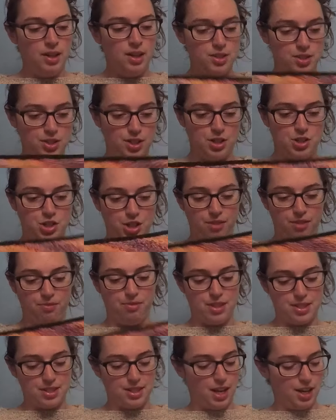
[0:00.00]
achieve
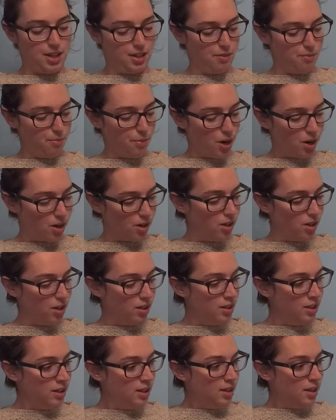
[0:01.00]
this kind of
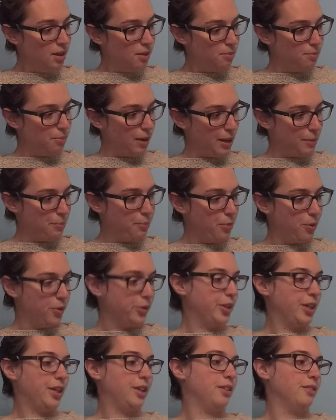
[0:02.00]
marl by
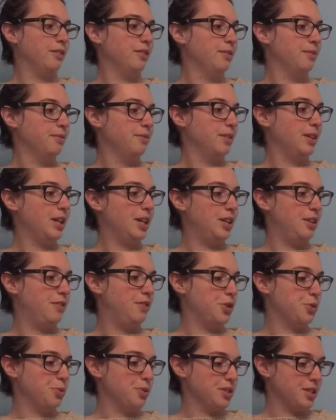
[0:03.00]
pulling
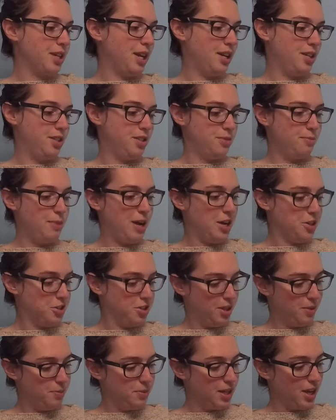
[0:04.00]
individual skeins and matching
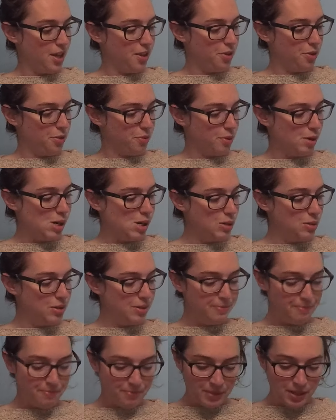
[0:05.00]
them together throughout.
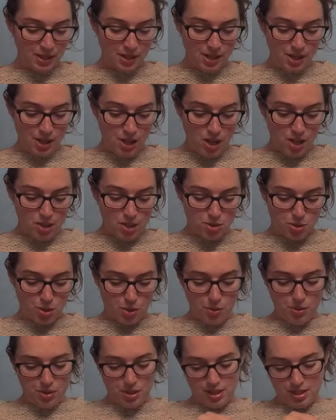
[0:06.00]

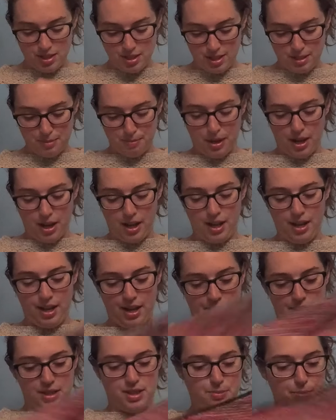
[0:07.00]
So this is my
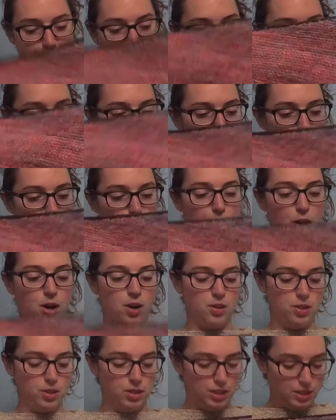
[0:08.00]
hand-spun
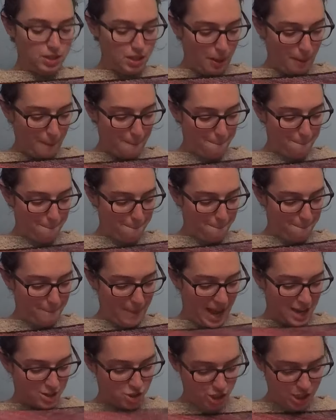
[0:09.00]
Marled
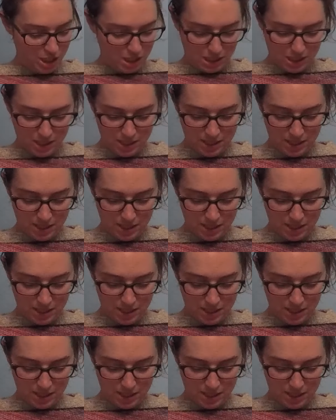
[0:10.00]
Magic